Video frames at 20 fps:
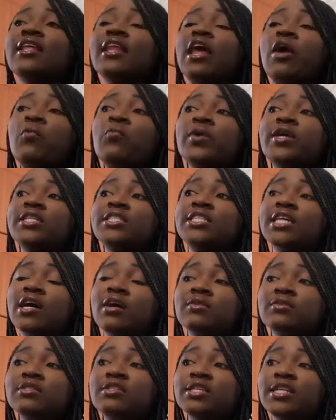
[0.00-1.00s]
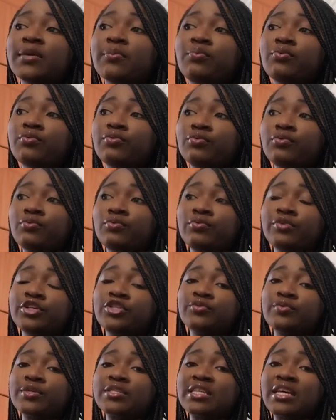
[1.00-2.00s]
I went down to the pool, which
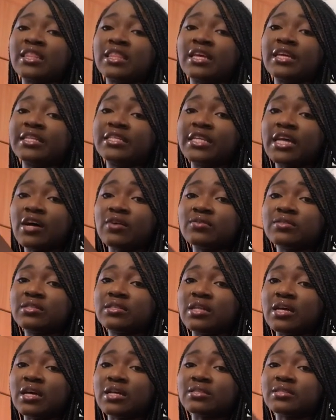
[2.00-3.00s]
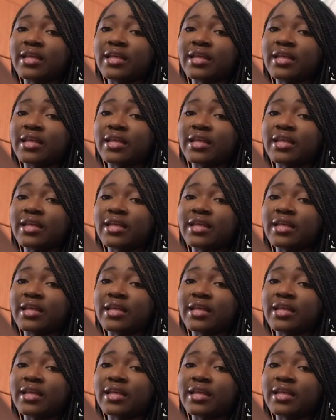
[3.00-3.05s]
was I think downstairs,